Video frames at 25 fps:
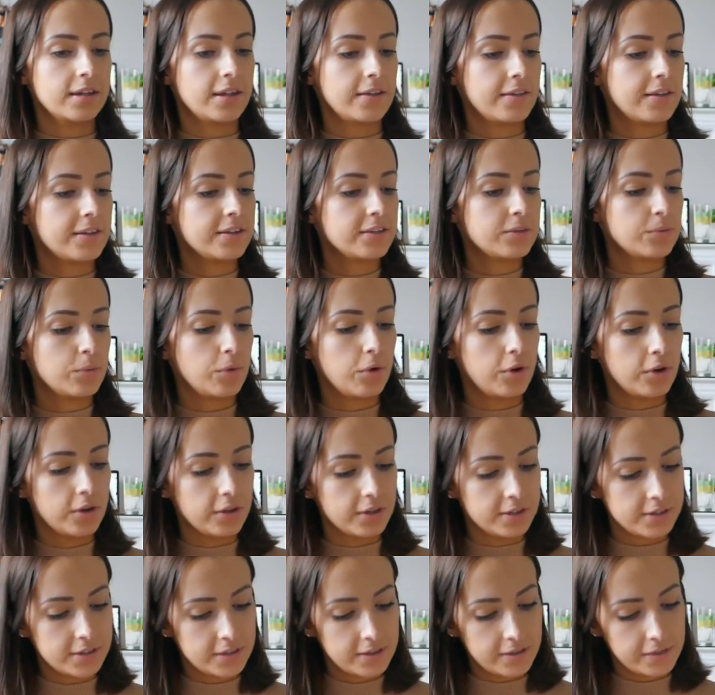And this
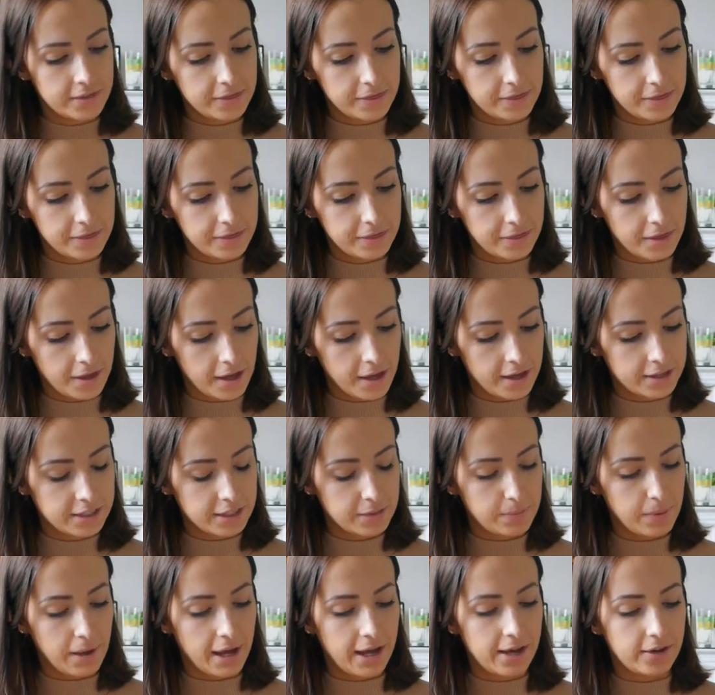was
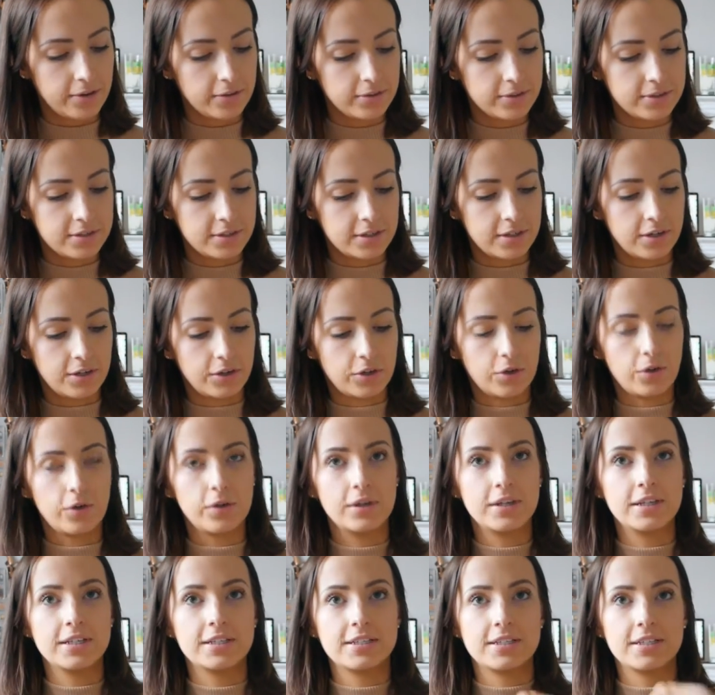£30 and I
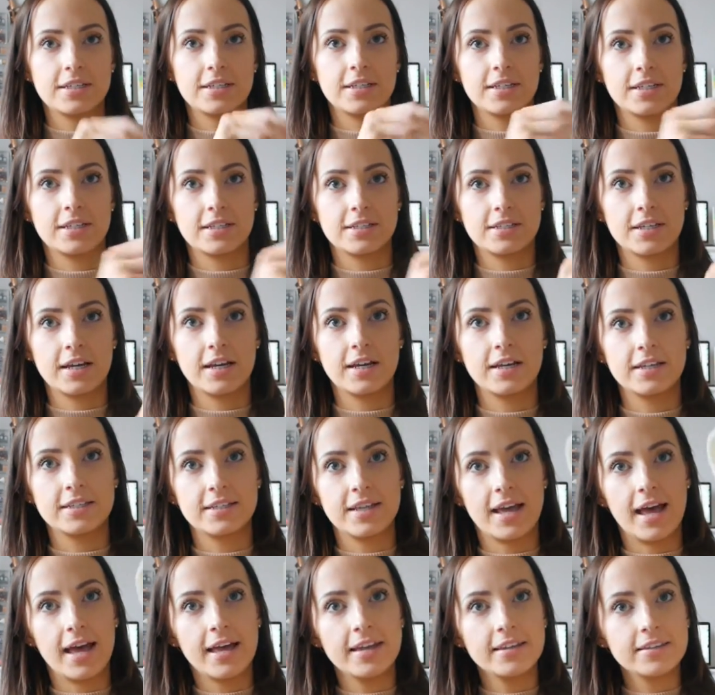got it in a
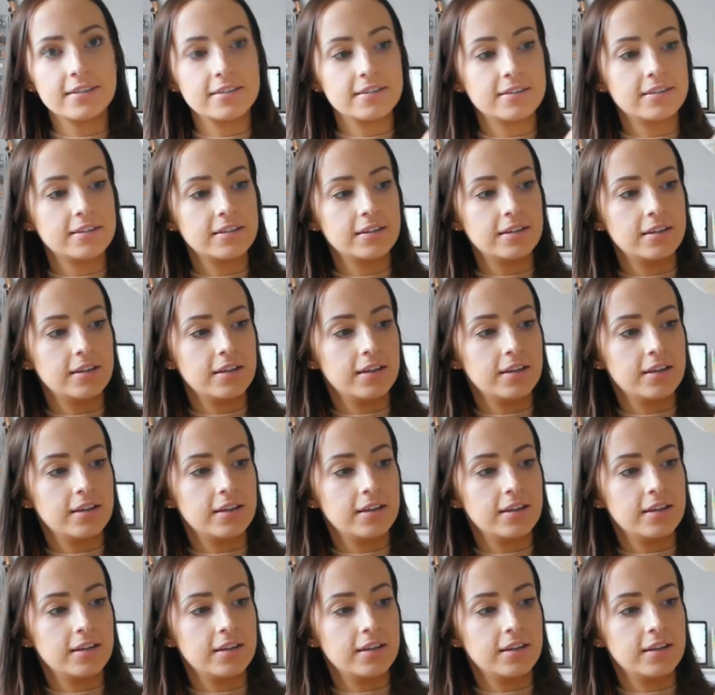size S.